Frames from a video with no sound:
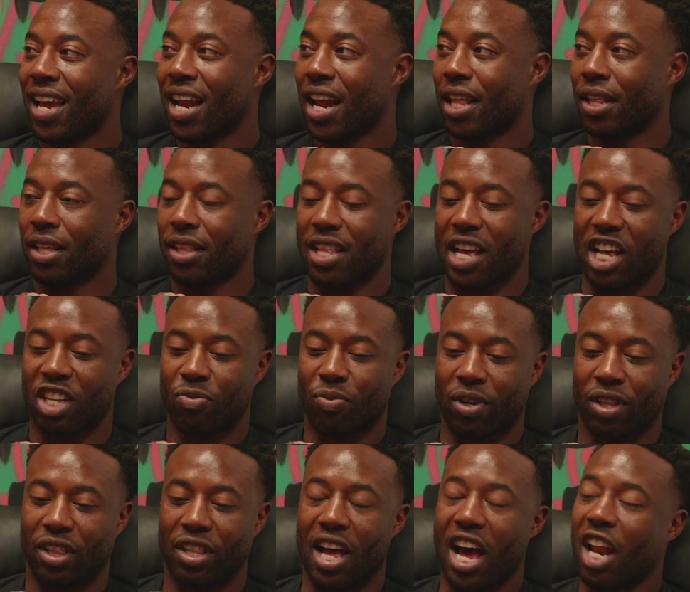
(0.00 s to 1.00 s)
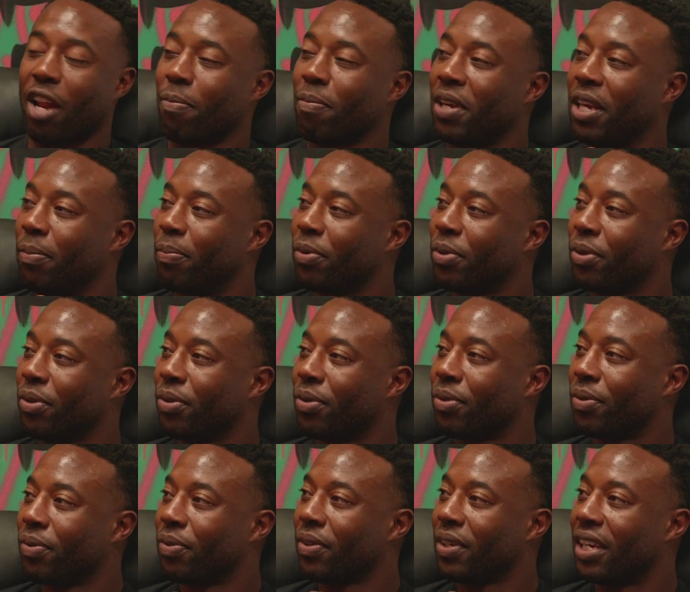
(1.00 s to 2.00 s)
And I think that's where a lot of
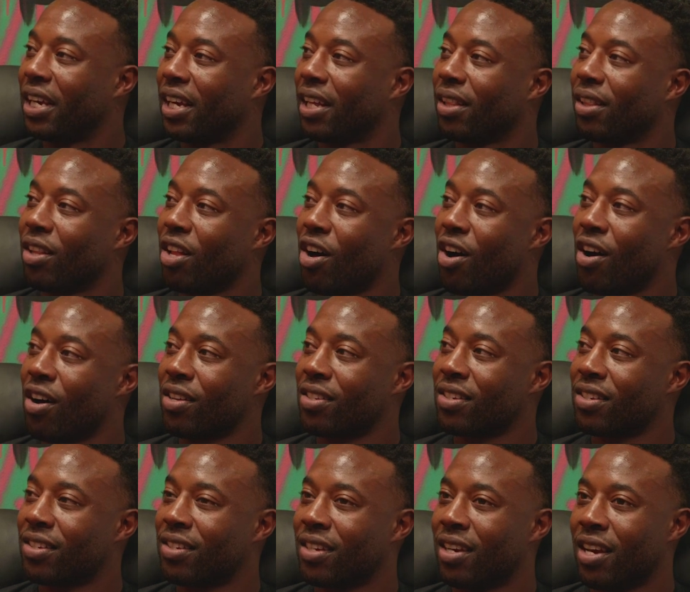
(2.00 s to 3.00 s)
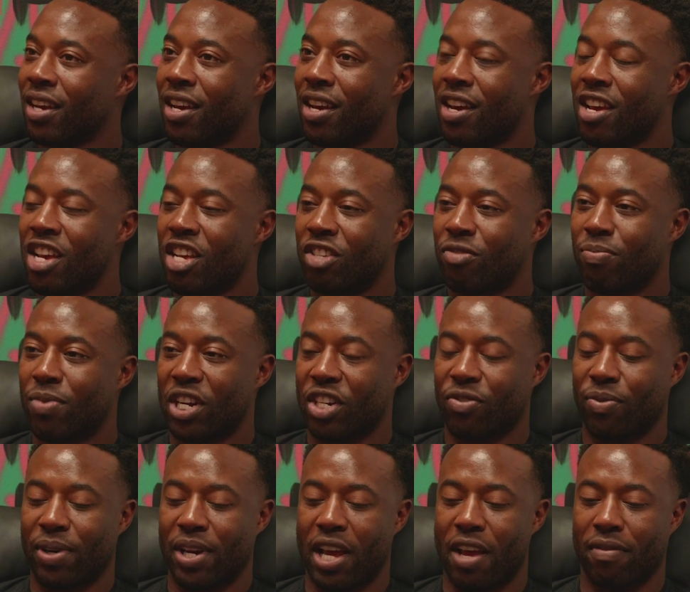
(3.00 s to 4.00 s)
people get lost. Yeah.
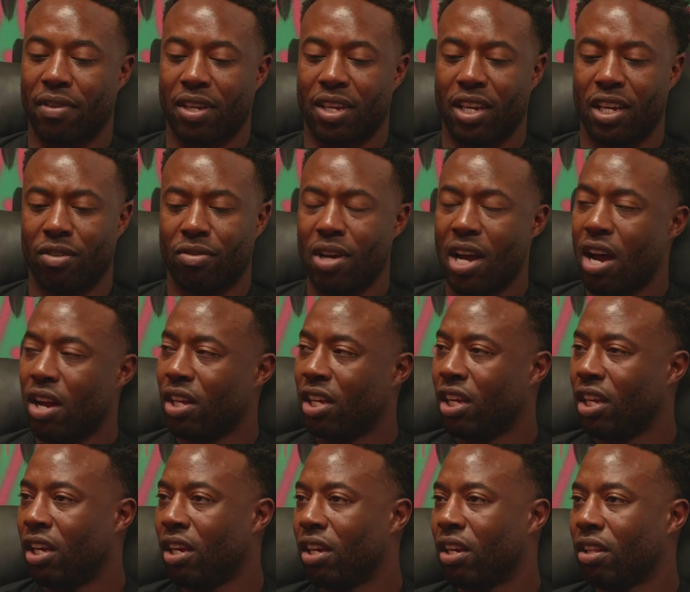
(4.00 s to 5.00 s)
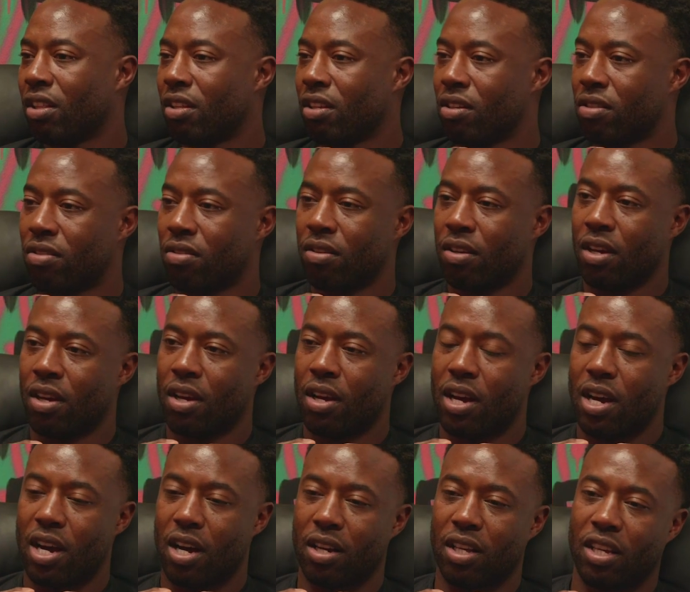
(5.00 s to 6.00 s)
Especially when they have the kids. Well, how did he get this?
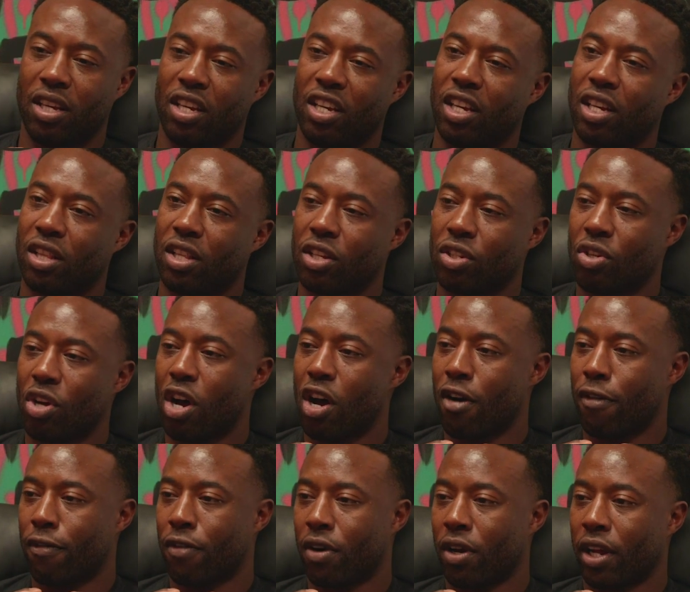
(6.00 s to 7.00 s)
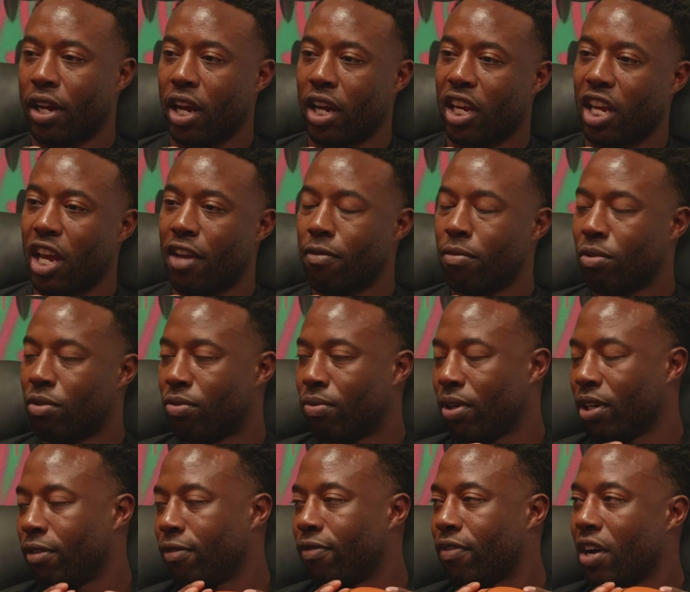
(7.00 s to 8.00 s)
How did he get this offer? Like, I gave him
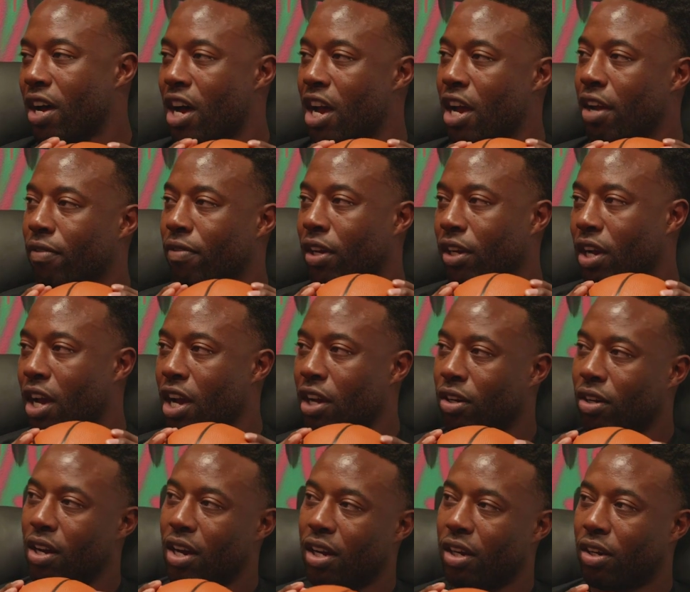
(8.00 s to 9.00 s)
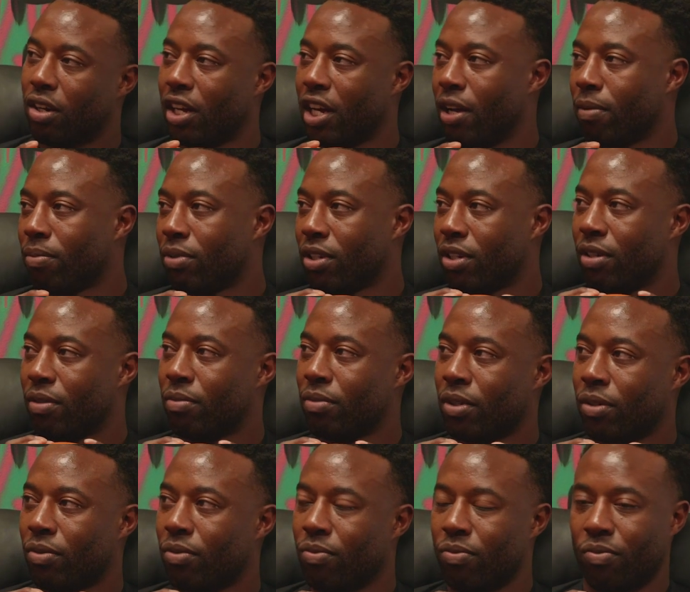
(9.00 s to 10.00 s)
25. Like, I clamped
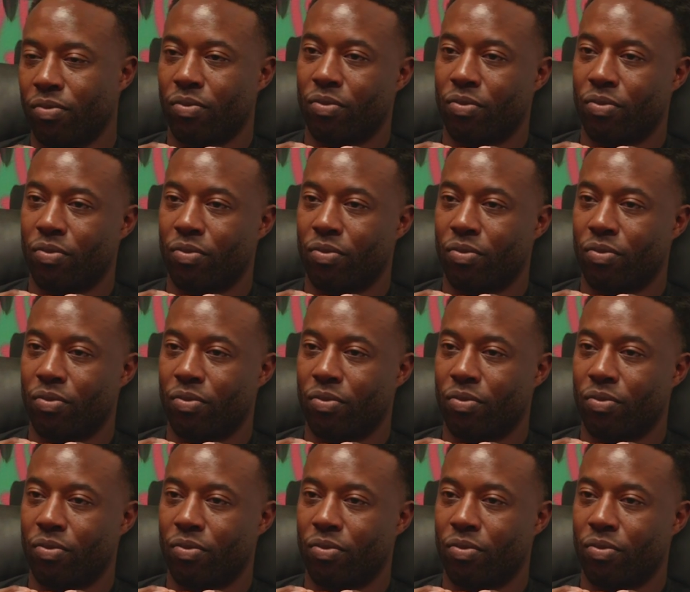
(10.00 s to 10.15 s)
him. Like,